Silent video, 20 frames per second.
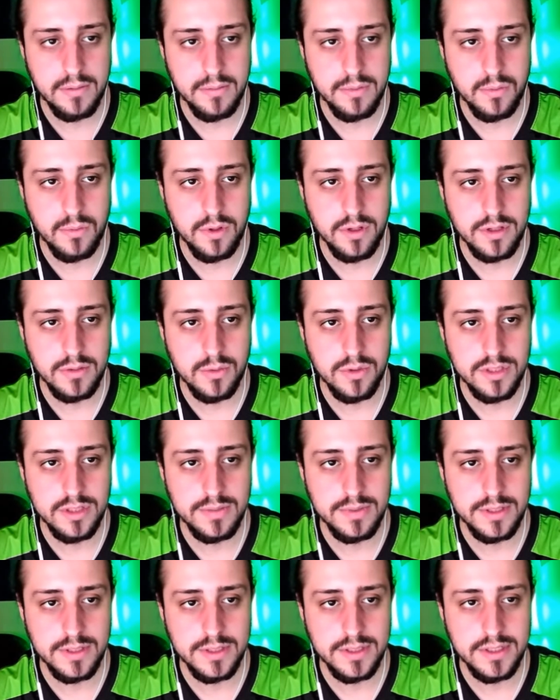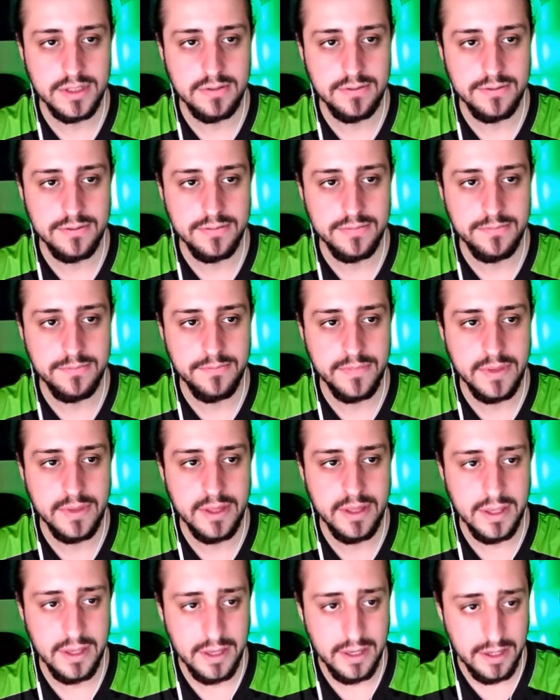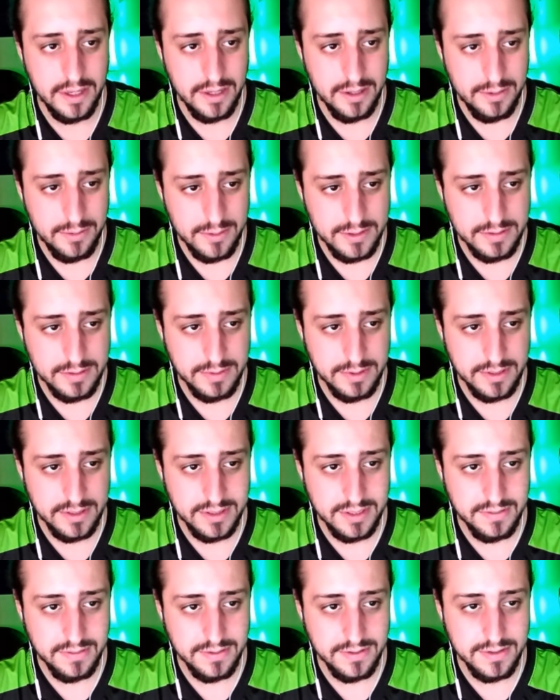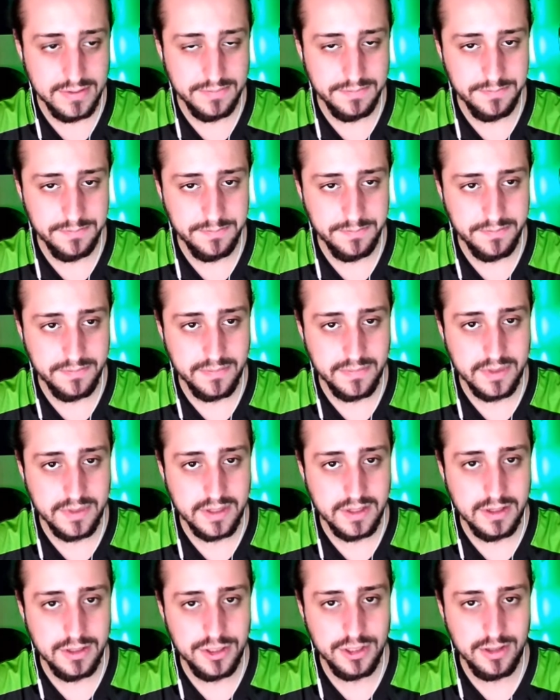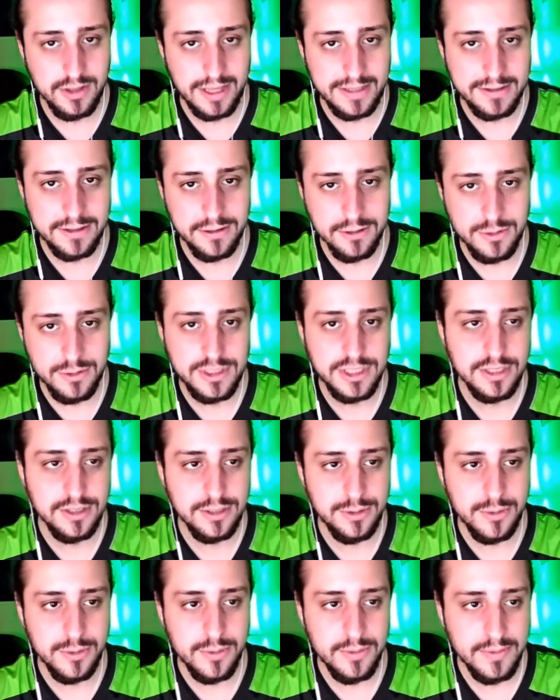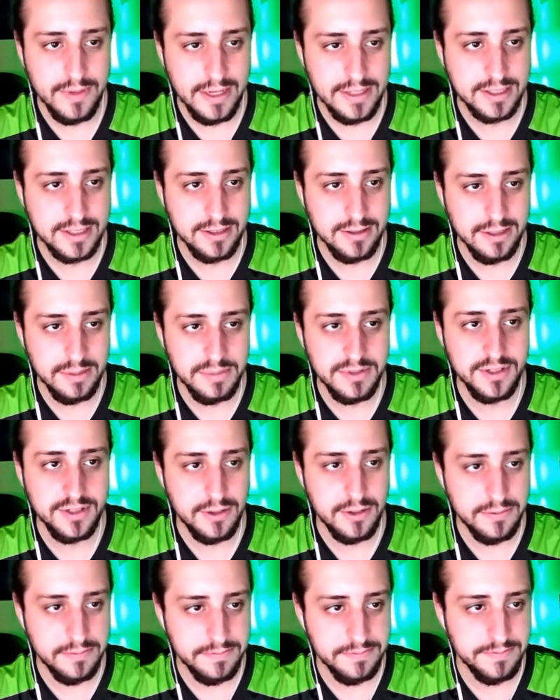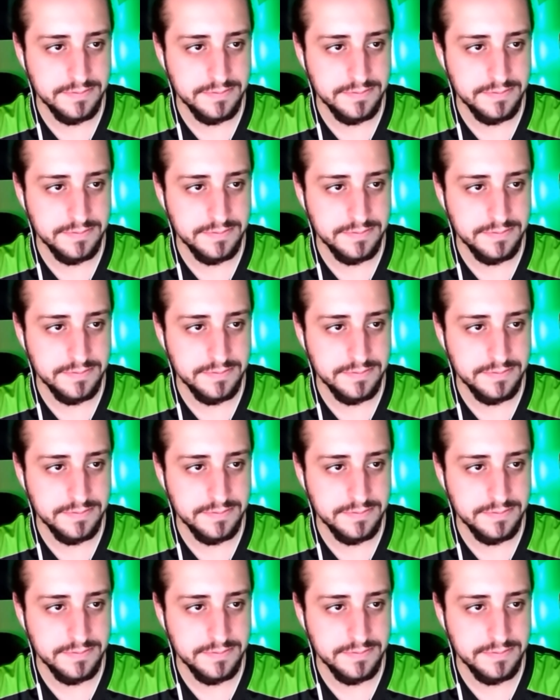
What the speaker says: What's some other stuff? What's some other stuffs? Do you like Lucy Liu as Calypso?